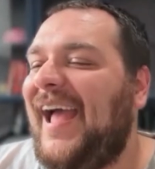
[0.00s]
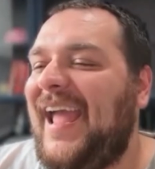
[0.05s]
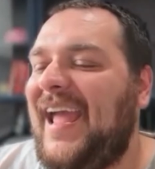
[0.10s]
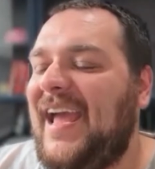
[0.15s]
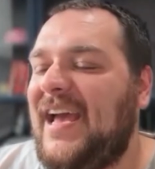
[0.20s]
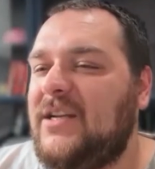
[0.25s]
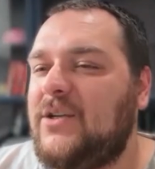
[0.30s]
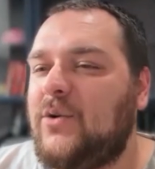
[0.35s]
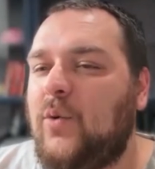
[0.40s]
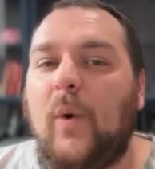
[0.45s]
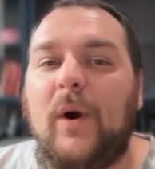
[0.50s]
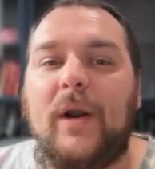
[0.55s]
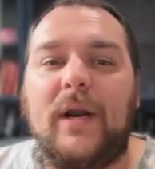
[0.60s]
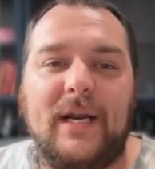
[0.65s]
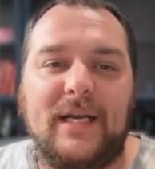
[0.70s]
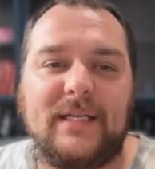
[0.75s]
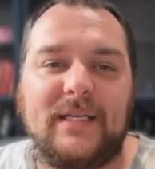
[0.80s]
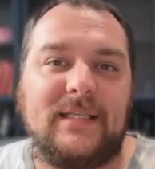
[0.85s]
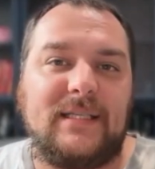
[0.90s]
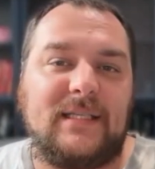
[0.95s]
And what
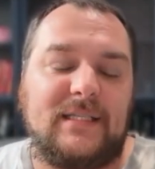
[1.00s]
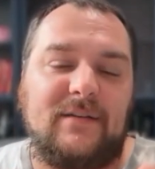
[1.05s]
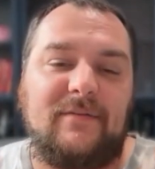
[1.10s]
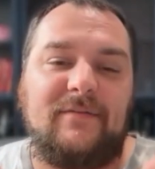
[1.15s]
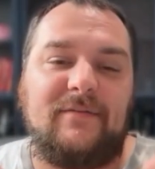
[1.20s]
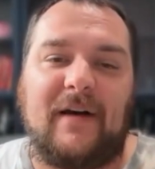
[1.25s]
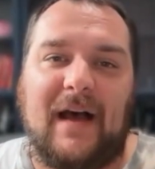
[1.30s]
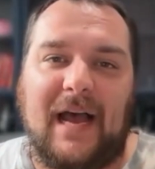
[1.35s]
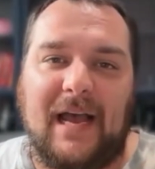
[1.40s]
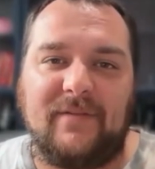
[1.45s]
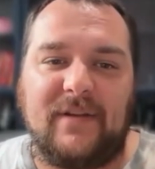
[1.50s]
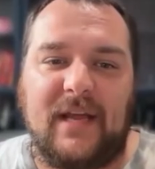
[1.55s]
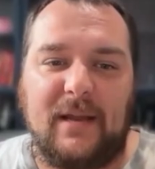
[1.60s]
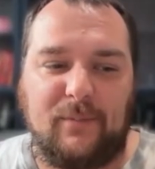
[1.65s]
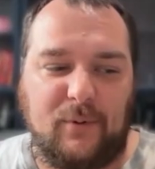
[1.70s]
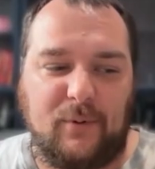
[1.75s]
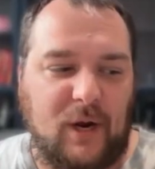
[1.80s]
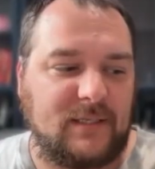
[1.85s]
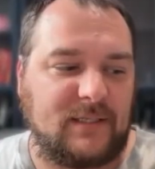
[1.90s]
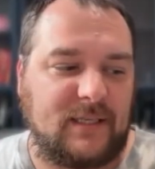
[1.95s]
it is it's a 5-day
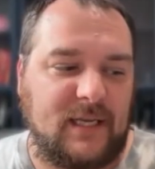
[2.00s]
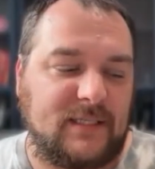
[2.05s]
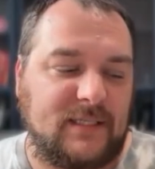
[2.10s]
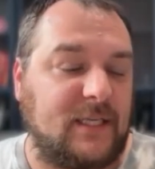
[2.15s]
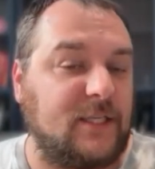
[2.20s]
process.